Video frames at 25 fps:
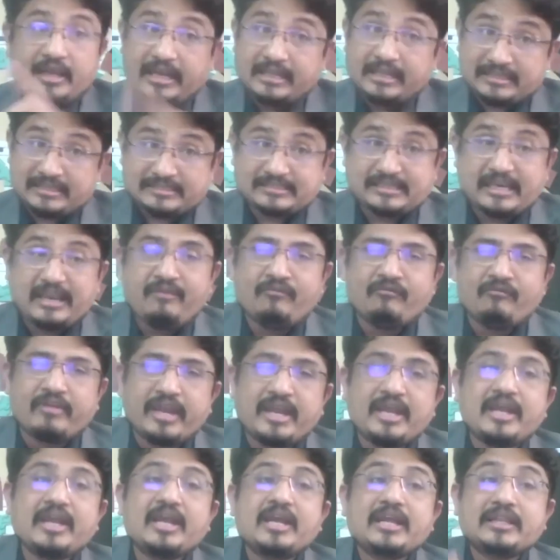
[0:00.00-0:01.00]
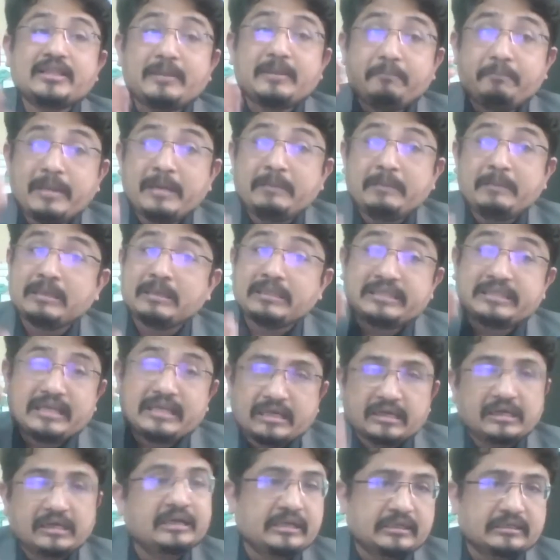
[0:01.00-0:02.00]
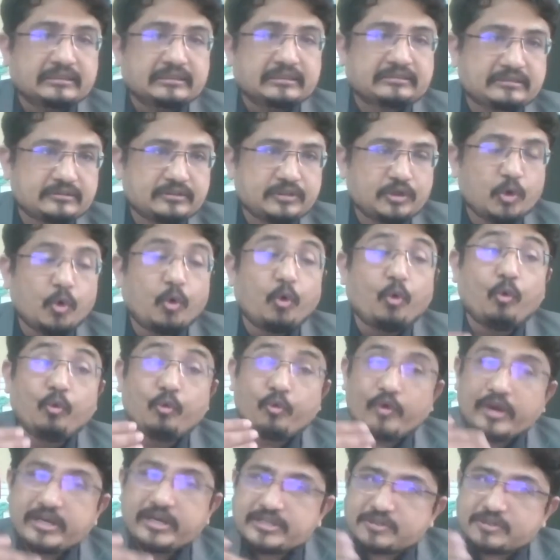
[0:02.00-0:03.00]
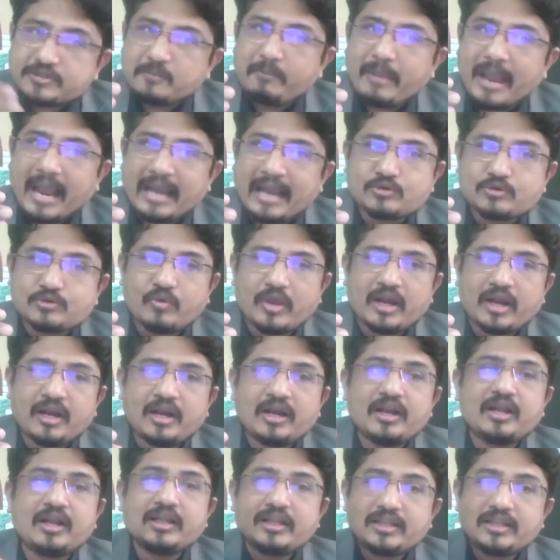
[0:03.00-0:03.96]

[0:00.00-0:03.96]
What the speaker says: In the same way, the people, the learners who wish to bat well,